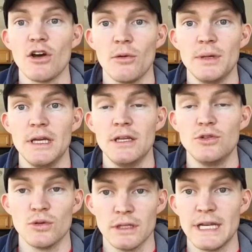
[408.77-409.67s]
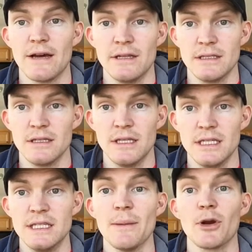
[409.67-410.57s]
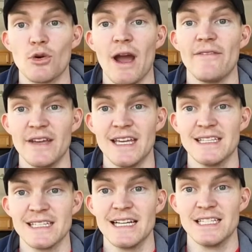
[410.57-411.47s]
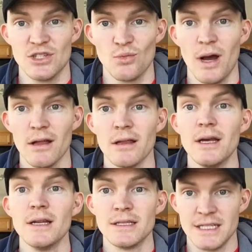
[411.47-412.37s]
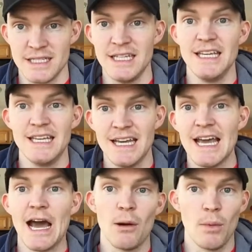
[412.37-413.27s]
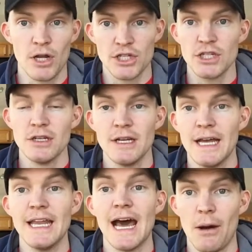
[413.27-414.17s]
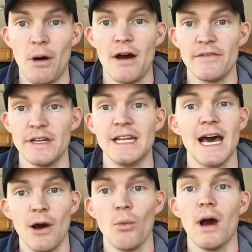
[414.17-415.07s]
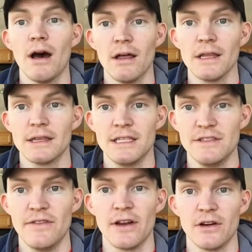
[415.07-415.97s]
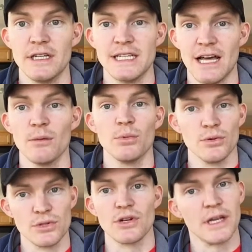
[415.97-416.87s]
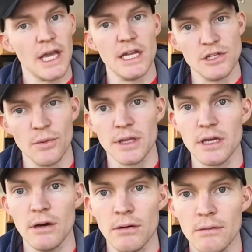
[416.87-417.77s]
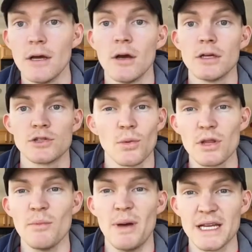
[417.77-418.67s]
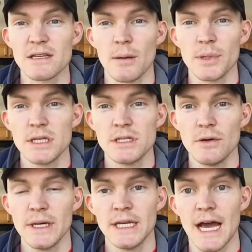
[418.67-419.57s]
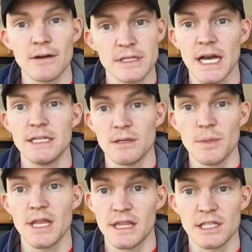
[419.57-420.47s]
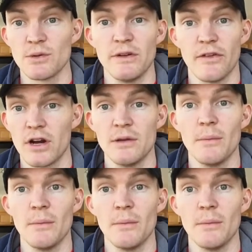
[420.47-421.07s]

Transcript: all be drilled down into the demographic insights as well to see how much and how often and how well these veteran talent pools are engaging with you. So what are the best companies doing outside some of the things that we've already